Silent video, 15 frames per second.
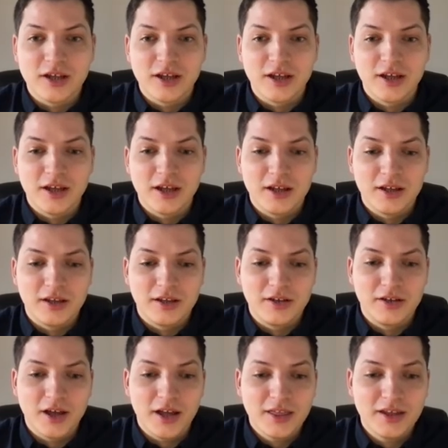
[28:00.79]

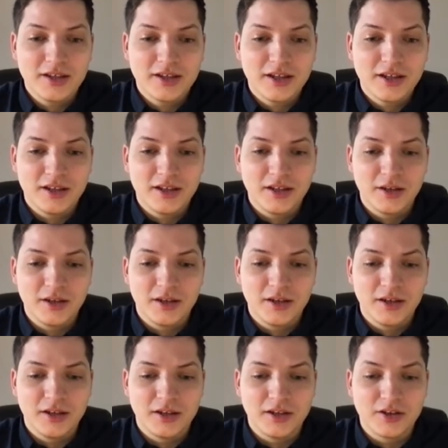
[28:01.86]
And I think
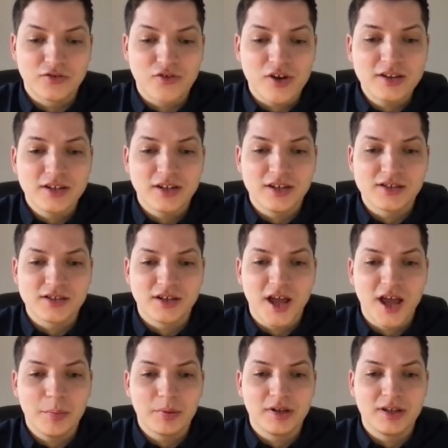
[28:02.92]
the trend that is going to
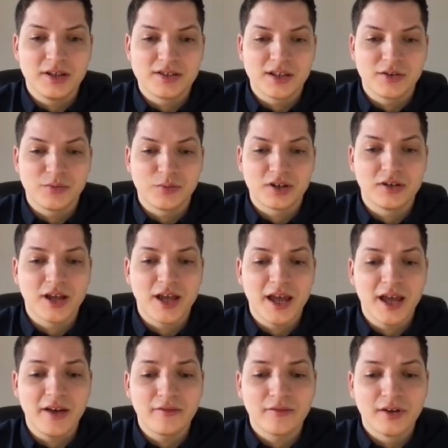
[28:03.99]
happen is that we're going to
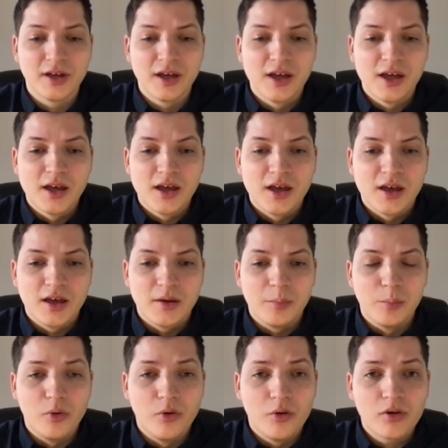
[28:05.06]
have
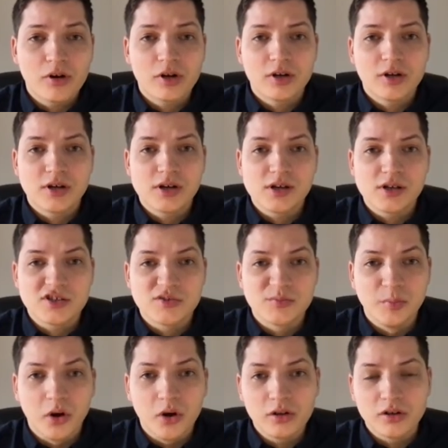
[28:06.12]
more
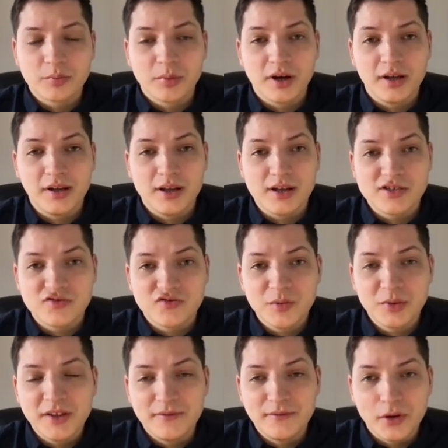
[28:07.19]
smaller but
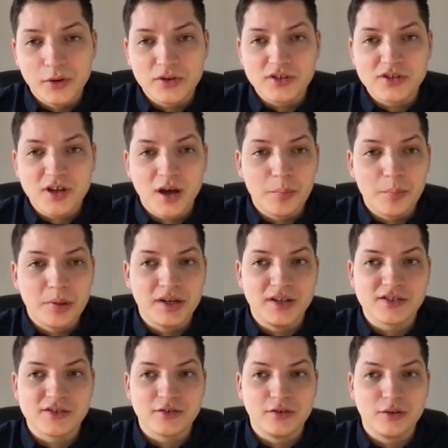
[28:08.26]
extremely focused
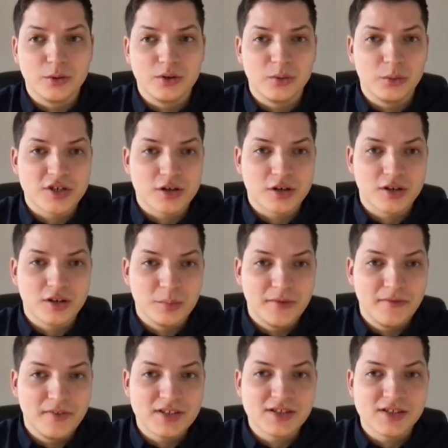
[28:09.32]
companies which are going to be
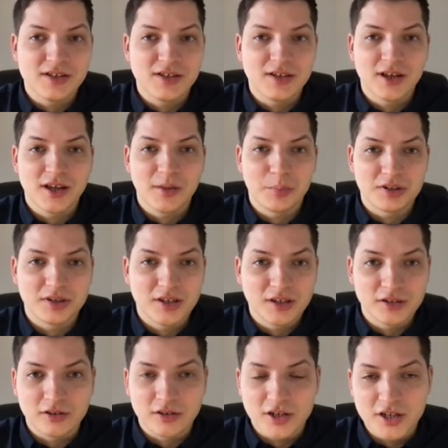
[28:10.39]
fixing a
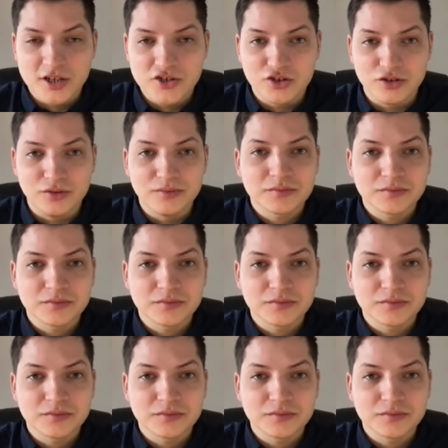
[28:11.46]
particular issue